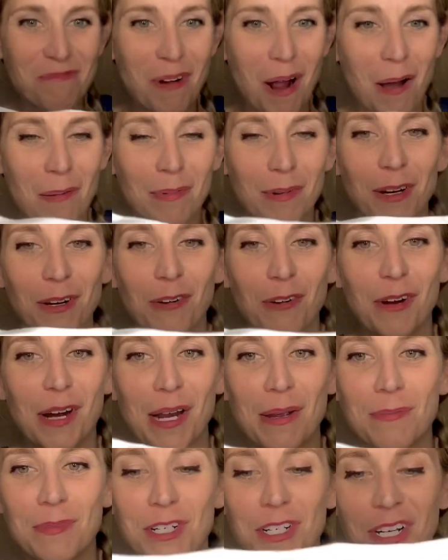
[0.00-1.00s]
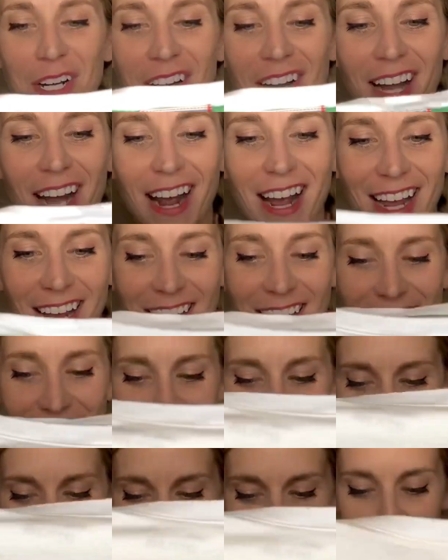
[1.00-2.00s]
Robert Graham shirt. I
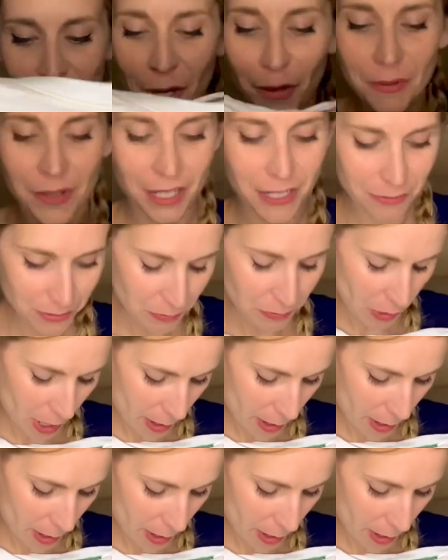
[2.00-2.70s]
did not know that it was